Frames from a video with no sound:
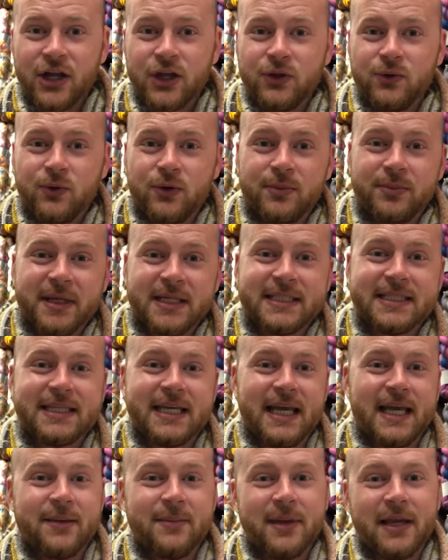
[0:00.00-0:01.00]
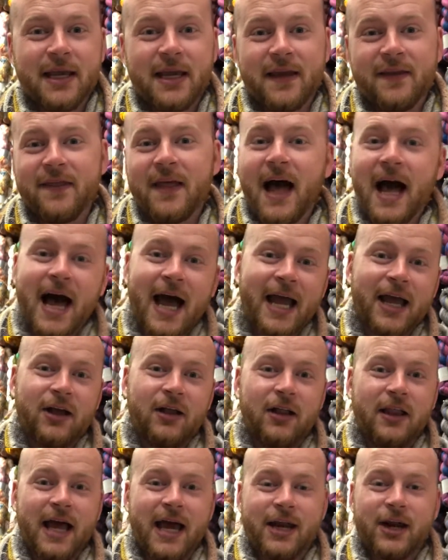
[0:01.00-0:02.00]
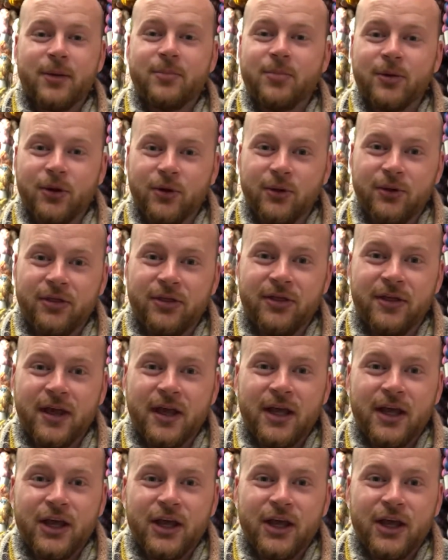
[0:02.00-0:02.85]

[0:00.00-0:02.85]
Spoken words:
you would be seeing me in the aisle at our booth.